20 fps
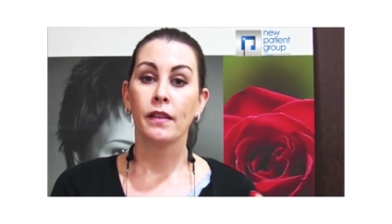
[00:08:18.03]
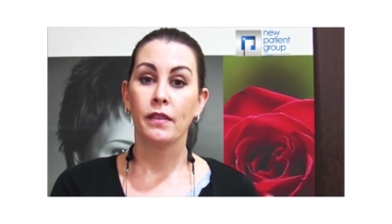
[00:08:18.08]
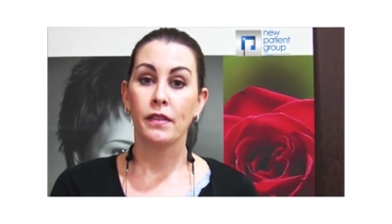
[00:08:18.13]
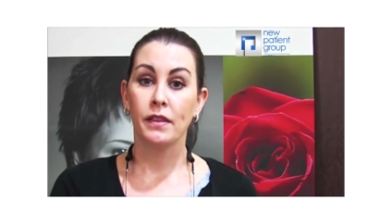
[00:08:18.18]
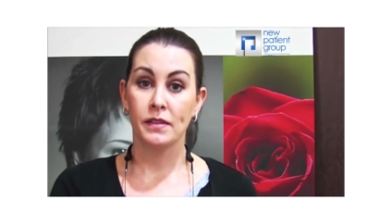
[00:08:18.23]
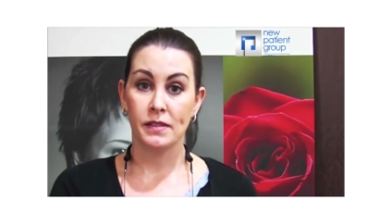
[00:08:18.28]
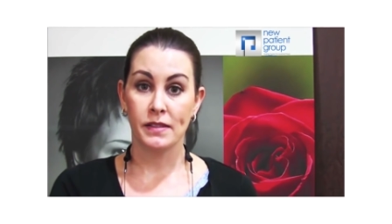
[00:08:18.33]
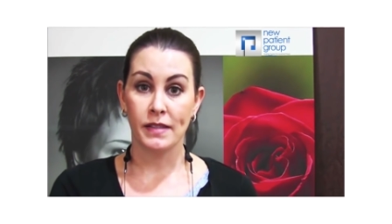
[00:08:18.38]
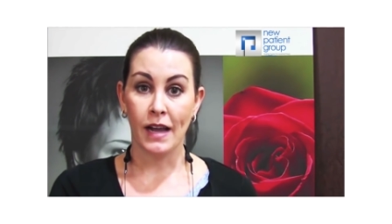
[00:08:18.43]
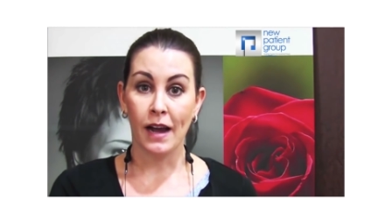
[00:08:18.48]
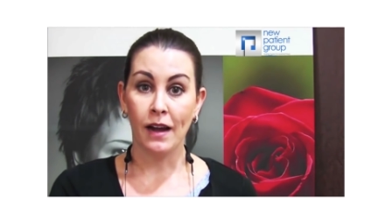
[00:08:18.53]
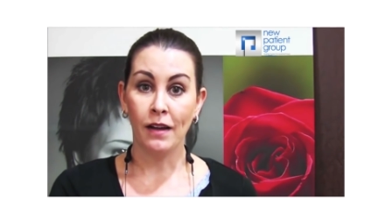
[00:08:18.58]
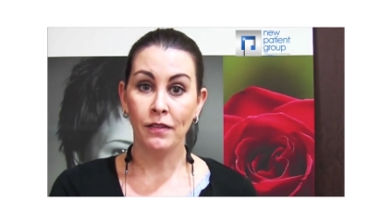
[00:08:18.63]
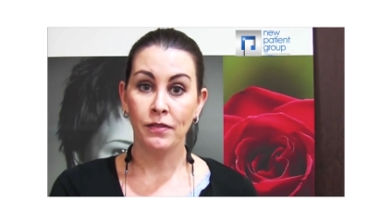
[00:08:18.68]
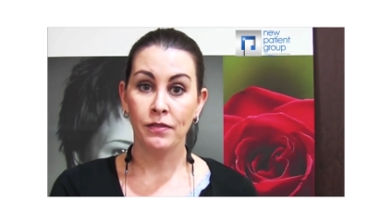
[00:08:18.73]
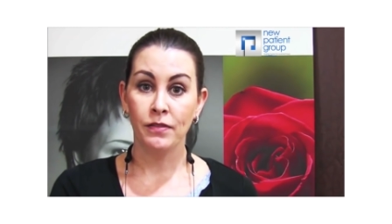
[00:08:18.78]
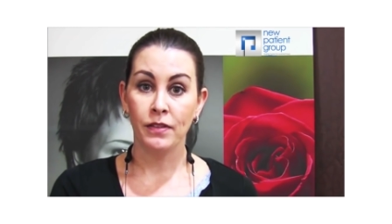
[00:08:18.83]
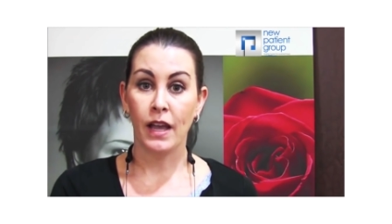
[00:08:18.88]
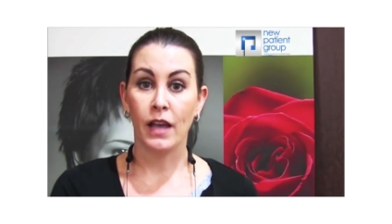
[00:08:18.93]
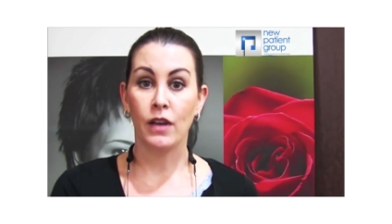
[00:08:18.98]
the
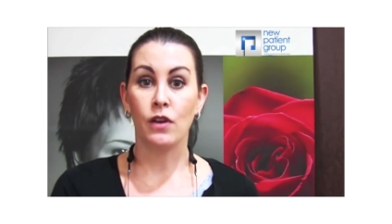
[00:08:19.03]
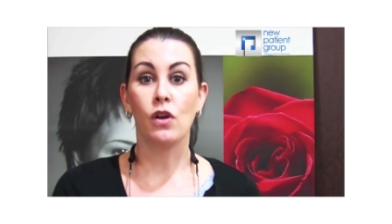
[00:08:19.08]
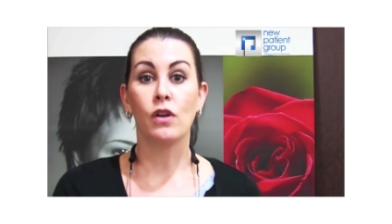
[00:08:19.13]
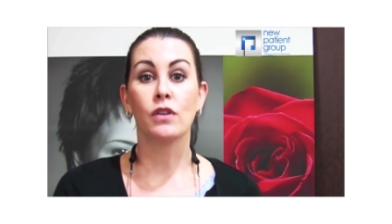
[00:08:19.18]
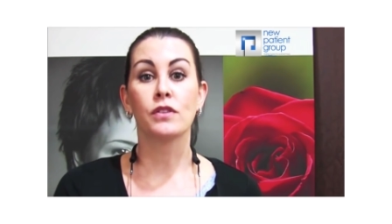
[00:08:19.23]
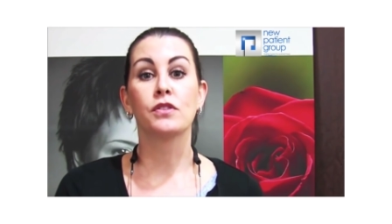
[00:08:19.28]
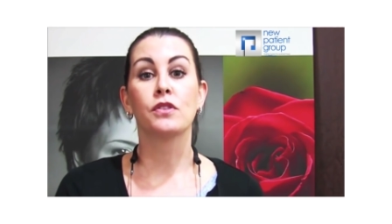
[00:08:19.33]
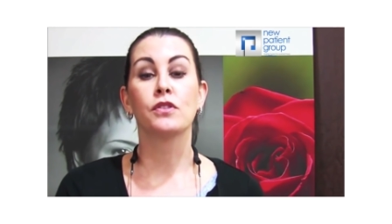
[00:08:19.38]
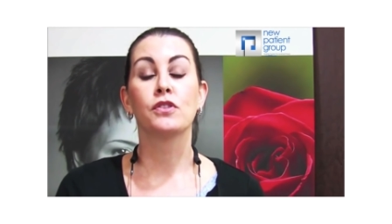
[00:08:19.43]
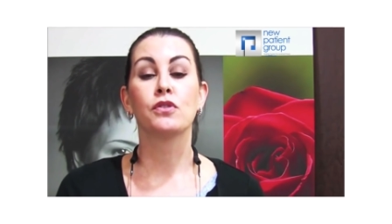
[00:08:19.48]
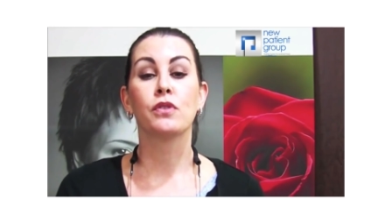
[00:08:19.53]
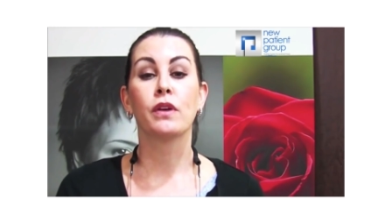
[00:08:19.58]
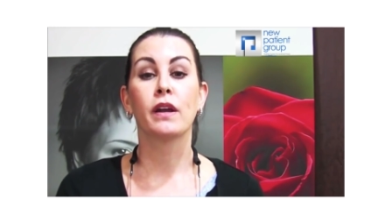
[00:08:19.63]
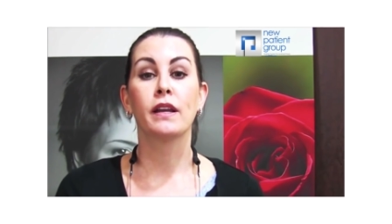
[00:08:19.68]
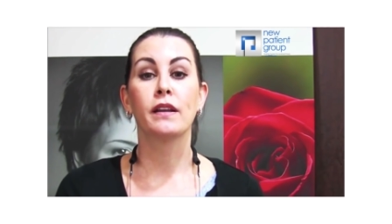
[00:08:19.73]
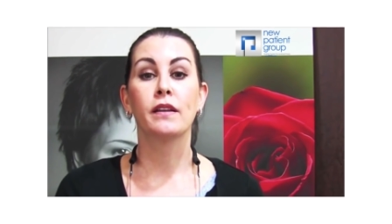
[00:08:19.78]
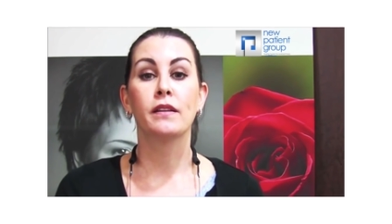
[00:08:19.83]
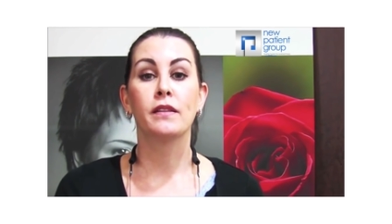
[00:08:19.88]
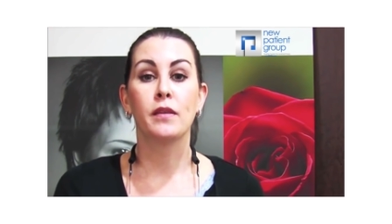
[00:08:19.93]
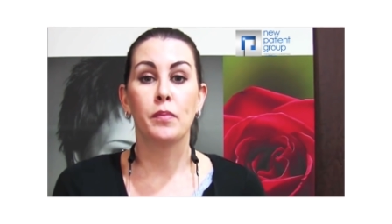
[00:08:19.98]
staff and also
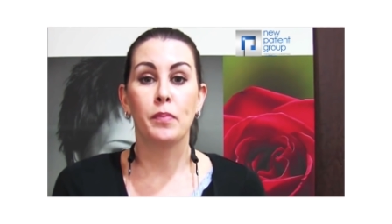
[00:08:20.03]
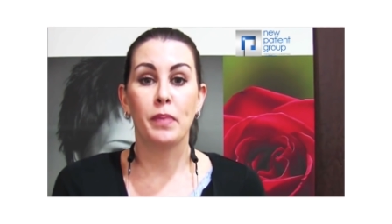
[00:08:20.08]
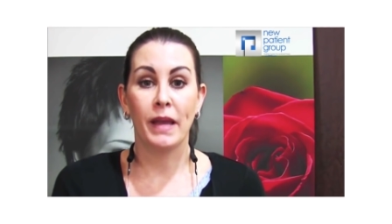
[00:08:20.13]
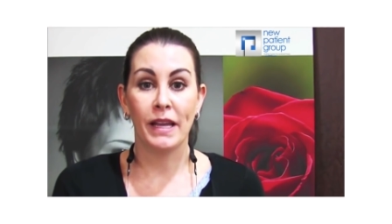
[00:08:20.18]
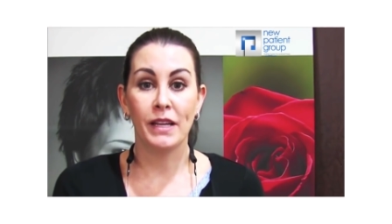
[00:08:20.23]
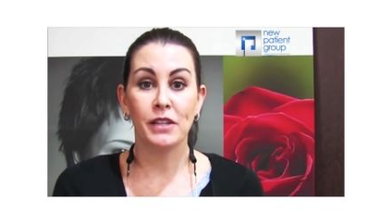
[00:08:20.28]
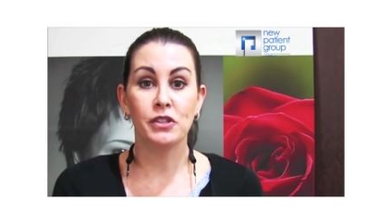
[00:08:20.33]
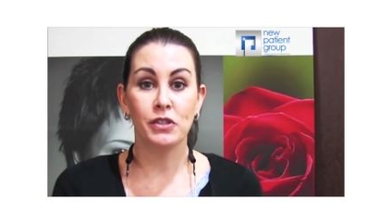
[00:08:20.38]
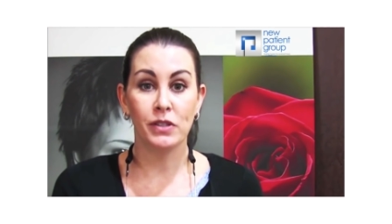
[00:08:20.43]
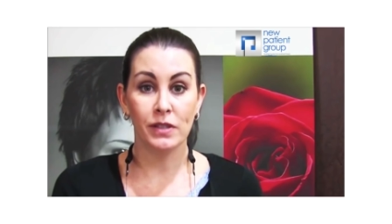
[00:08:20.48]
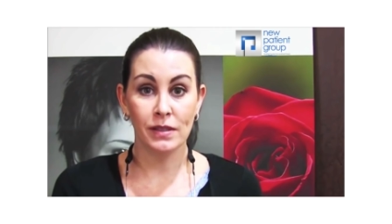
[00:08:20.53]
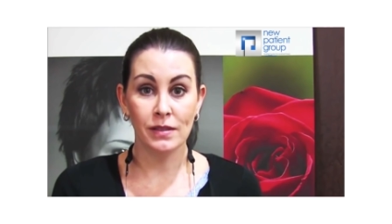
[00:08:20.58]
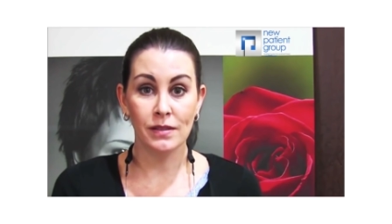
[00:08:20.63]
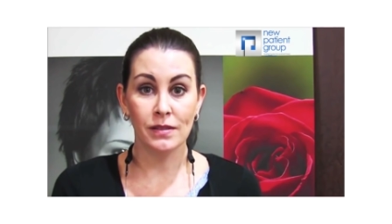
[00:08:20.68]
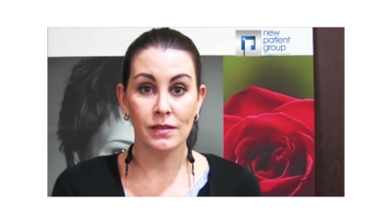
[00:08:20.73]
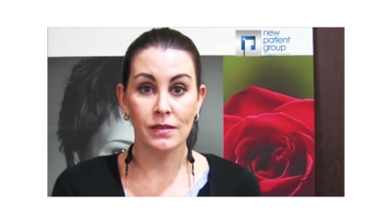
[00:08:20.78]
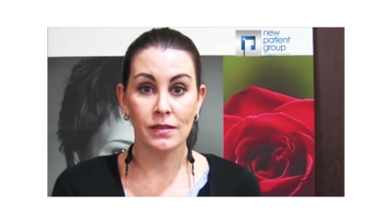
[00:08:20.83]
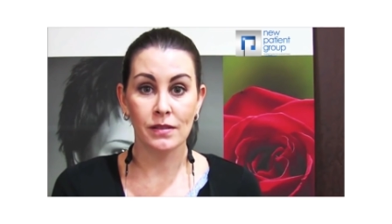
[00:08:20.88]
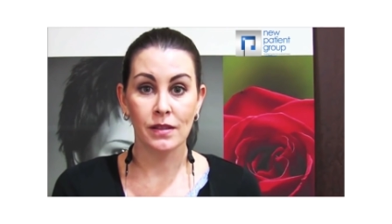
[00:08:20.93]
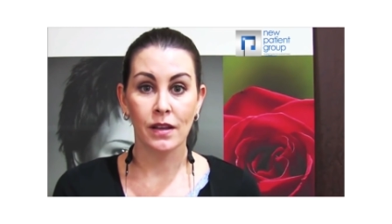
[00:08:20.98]
train the
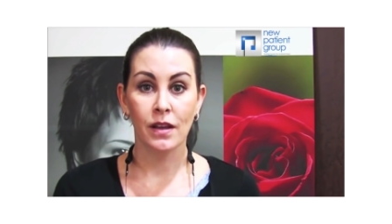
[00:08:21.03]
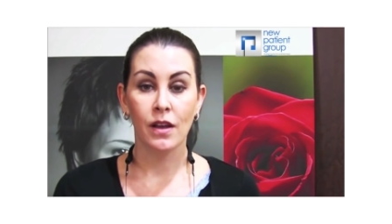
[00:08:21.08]
patients